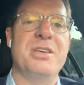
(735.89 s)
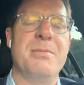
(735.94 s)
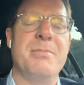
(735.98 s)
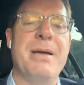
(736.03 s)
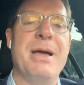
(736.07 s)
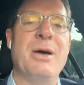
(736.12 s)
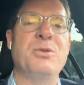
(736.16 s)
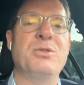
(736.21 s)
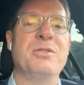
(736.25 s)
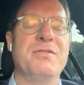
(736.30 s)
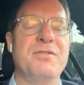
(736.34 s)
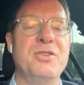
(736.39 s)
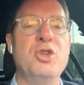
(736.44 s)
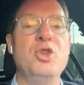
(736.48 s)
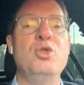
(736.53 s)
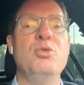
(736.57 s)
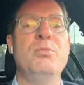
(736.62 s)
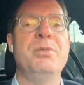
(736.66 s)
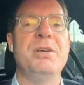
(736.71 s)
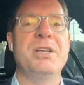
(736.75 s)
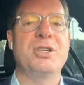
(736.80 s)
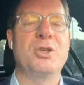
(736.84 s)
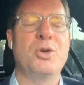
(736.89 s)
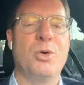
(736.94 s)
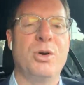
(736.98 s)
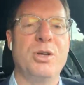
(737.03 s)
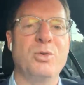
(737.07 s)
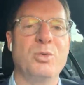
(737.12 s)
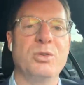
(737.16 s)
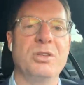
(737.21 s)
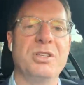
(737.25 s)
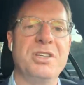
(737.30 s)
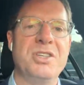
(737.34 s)
the amount of new
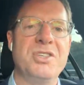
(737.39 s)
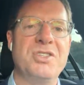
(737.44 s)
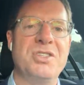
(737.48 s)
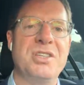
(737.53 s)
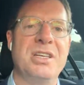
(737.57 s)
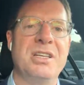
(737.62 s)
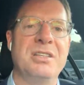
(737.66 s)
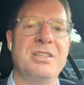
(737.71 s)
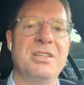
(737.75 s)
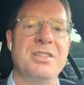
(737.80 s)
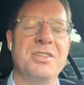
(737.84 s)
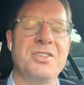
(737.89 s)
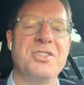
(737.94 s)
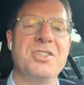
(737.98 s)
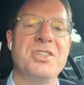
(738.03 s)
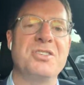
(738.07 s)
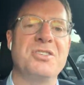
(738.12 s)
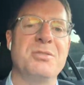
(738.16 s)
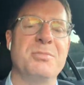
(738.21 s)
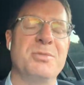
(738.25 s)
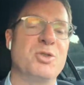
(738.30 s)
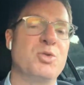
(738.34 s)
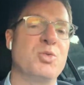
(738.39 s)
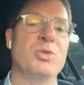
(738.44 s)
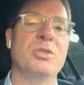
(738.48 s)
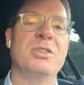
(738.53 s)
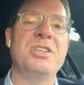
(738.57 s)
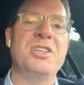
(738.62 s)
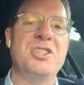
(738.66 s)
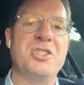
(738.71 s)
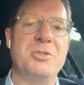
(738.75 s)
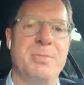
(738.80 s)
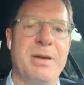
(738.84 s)
Bitcoin released into the system is
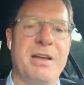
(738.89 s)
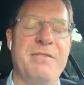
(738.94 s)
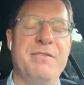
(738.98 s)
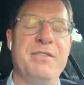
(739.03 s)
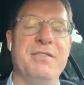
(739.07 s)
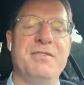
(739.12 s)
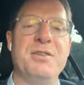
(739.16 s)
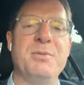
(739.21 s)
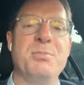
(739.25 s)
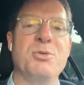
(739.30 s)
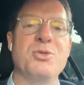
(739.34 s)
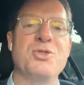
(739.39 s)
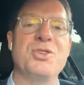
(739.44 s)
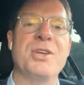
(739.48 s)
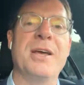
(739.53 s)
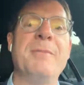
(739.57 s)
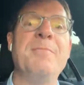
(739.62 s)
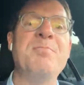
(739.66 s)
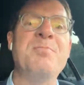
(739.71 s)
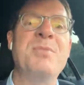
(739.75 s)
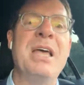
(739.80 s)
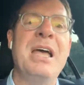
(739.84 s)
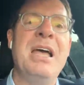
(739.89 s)
released by 50%.